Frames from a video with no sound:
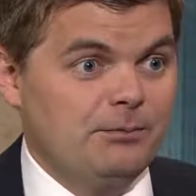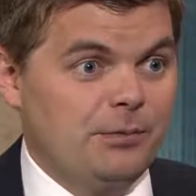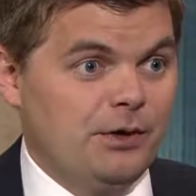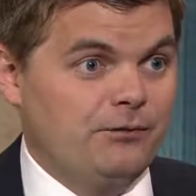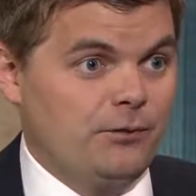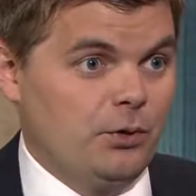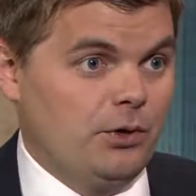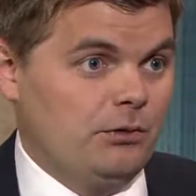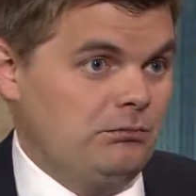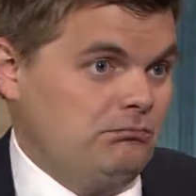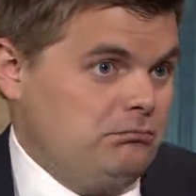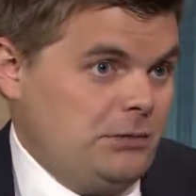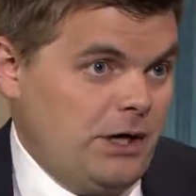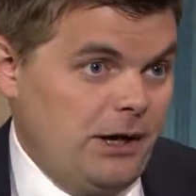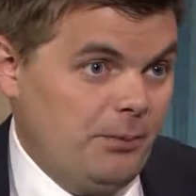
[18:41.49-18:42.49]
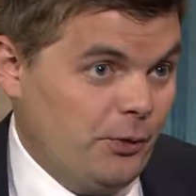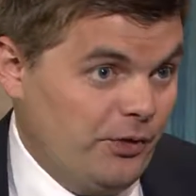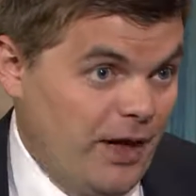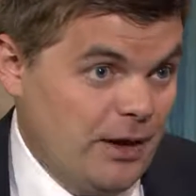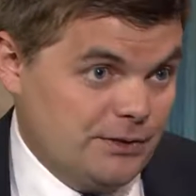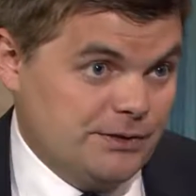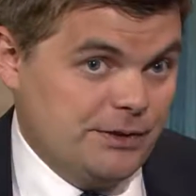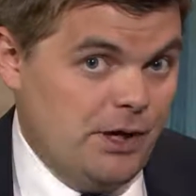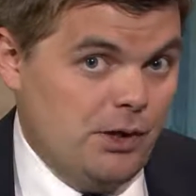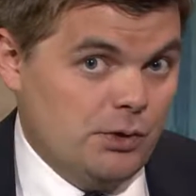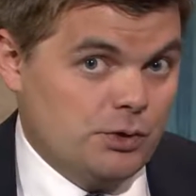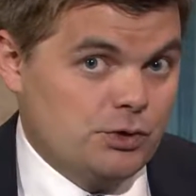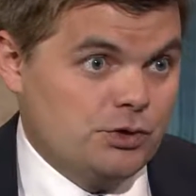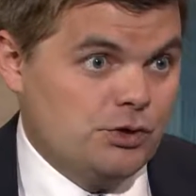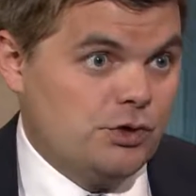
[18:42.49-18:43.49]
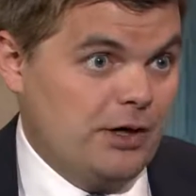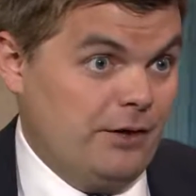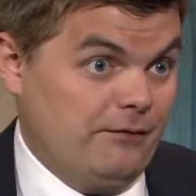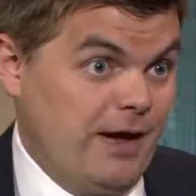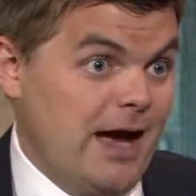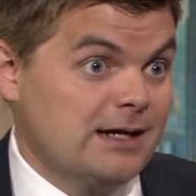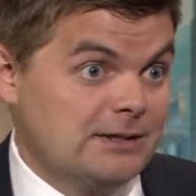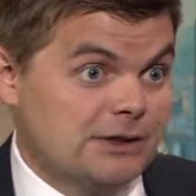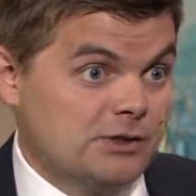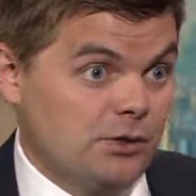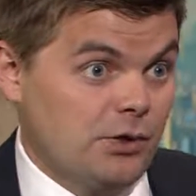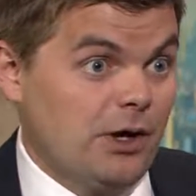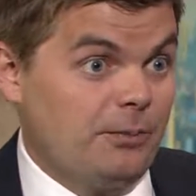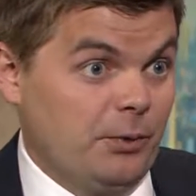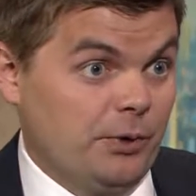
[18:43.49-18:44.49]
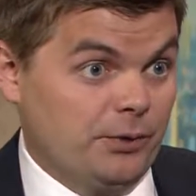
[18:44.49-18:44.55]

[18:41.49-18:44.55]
But for a couple $1,000s, you could have access to a couple